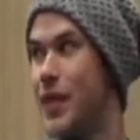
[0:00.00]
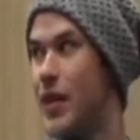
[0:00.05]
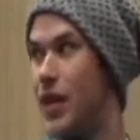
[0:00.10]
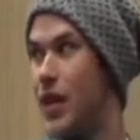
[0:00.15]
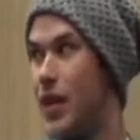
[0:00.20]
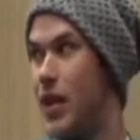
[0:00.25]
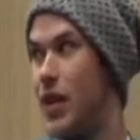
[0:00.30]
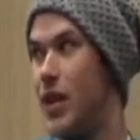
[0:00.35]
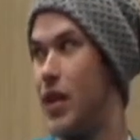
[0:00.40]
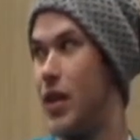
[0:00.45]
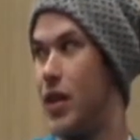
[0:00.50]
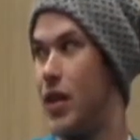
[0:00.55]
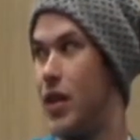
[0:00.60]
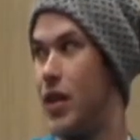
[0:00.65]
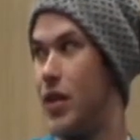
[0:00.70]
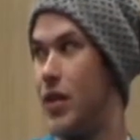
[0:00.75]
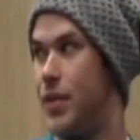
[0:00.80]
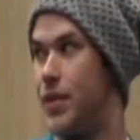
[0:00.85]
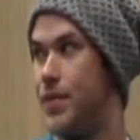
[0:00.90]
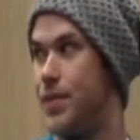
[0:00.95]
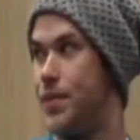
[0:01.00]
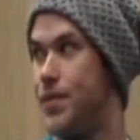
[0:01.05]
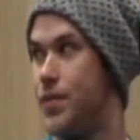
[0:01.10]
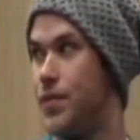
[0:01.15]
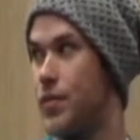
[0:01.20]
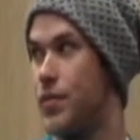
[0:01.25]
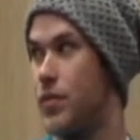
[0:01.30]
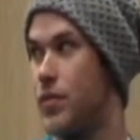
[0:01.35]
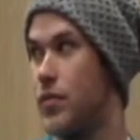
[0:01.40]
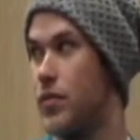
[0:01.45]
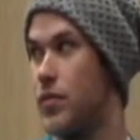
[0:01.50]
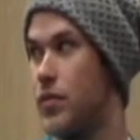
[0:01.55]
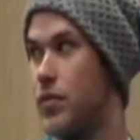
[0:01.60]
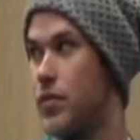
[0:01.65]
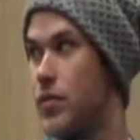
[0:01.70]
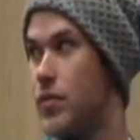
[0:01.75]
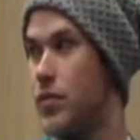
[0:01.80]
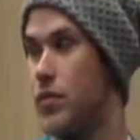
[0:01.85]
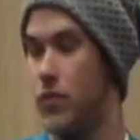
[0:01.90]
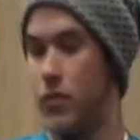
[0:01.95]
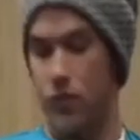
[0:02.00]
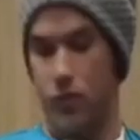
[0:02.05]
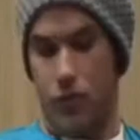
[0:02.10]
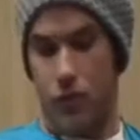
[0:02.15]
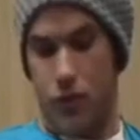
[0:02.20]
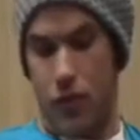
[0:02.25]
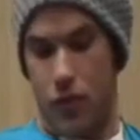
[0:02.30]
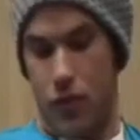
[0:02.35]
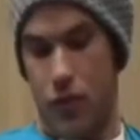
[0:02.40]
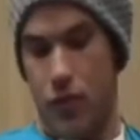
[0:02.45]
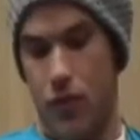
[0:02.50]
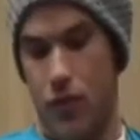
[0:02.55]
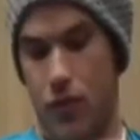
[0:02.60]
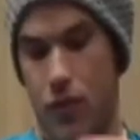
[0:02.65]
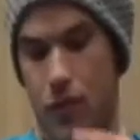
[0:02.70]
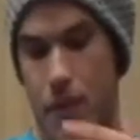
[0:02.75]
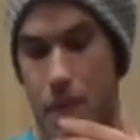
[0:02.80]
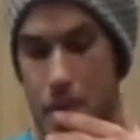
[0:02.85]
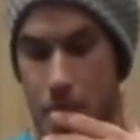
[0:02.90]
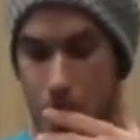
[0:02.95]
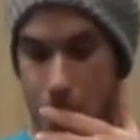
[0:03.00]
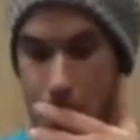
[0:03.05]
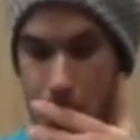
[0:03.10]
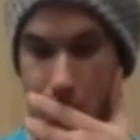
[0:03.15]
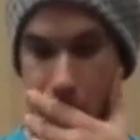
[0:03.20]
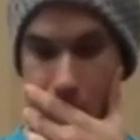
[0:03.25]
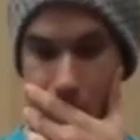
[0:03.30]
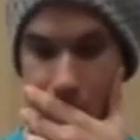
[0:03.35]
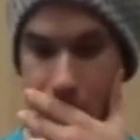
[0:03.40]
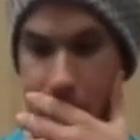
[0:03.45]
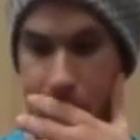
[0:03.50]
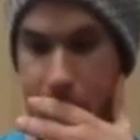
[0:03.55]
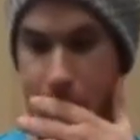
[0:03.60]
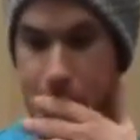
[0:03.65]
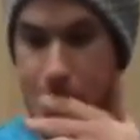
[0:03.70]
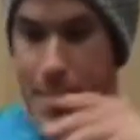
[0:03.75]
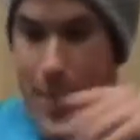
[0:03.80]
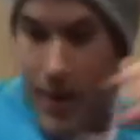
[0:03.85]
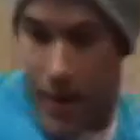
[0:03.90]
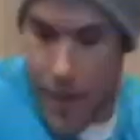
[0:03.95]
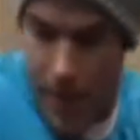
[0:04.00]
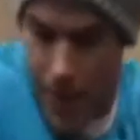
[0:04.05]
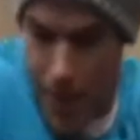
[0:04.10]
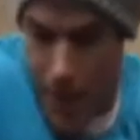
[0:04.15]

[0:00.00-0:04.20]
On the note of movies, aside from from any that you're involved with,